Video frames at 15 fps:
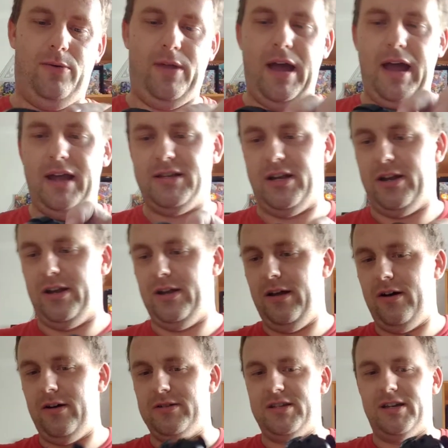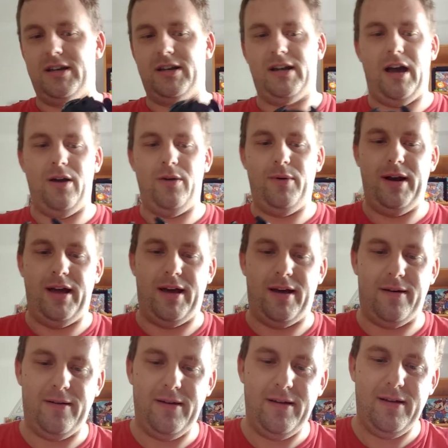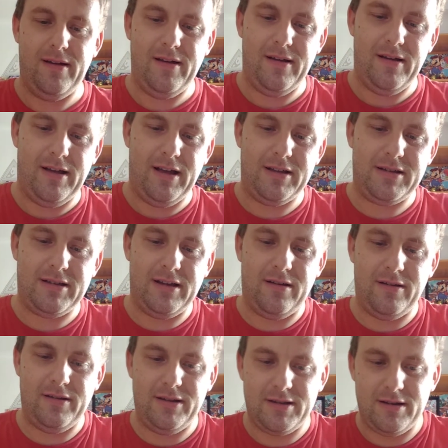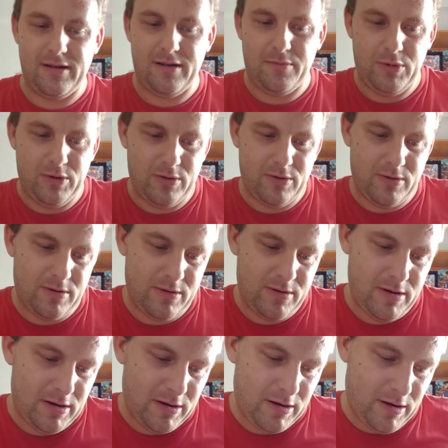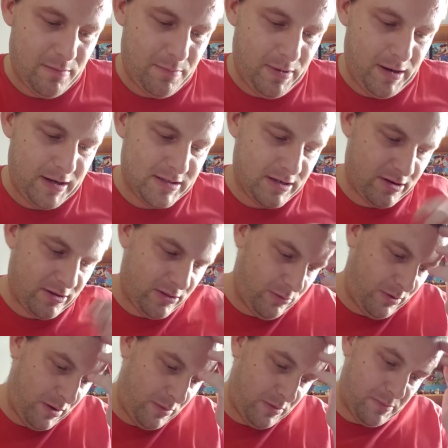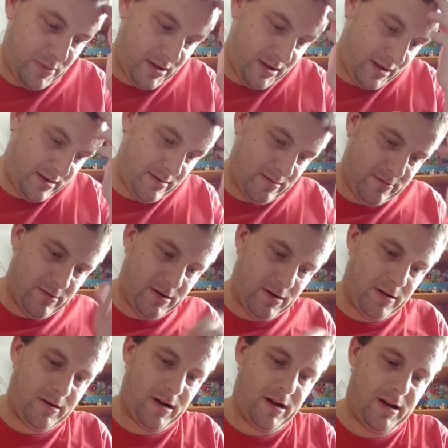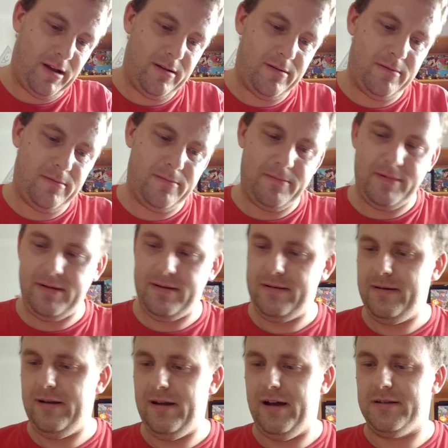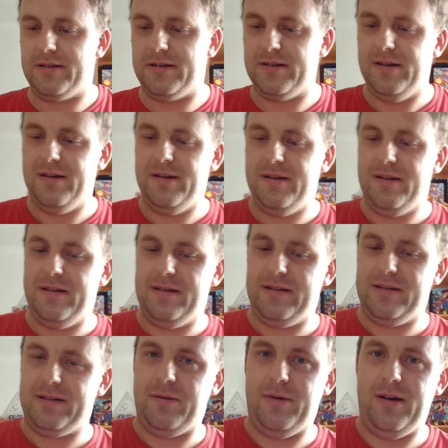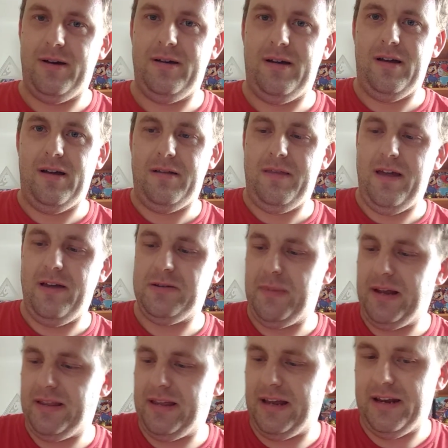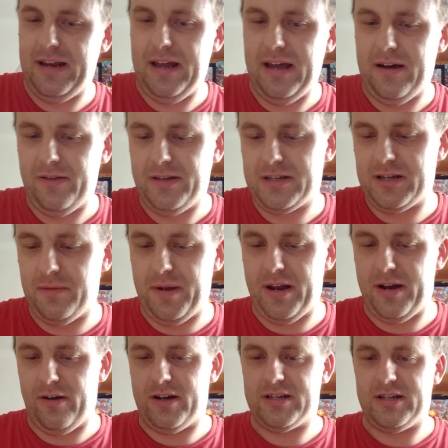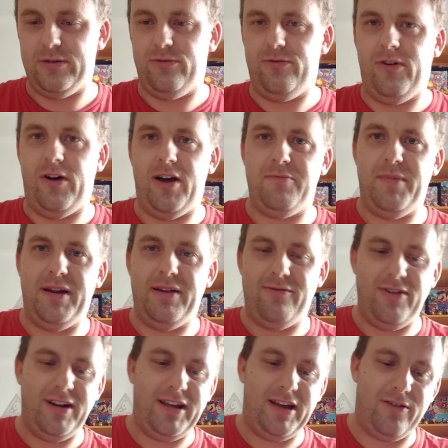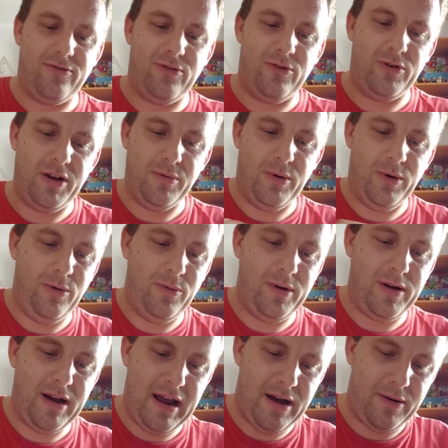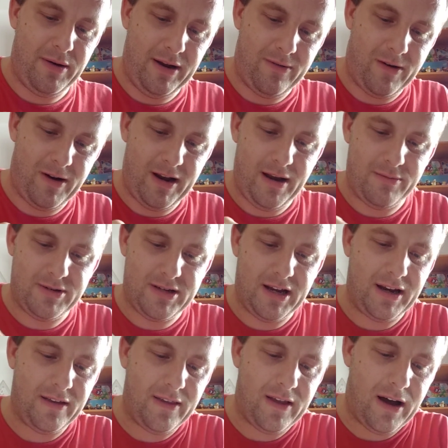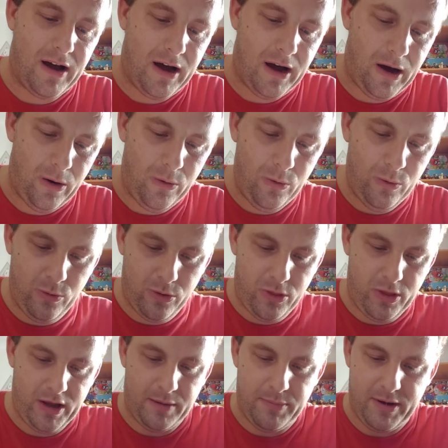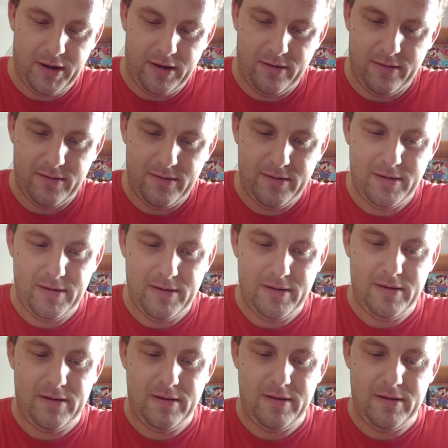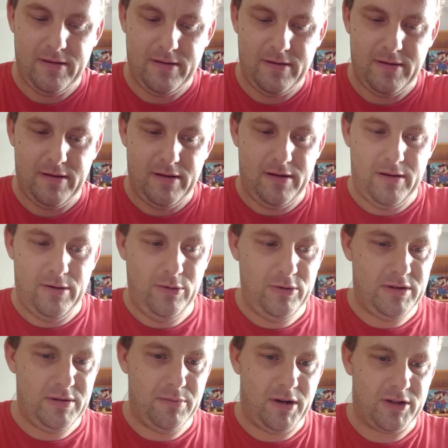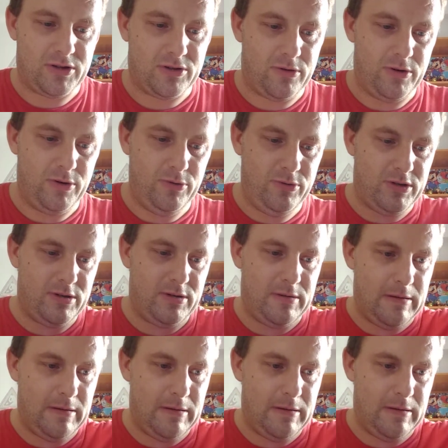That is a lot to go, isn't it? This is a lot more complex than I thought it would be. Right, okay. Nuts. So there's me thinking, yeah, this could be a nice little 5-minute video for you all. And now here I am taking the whole thing apart, losing my screws.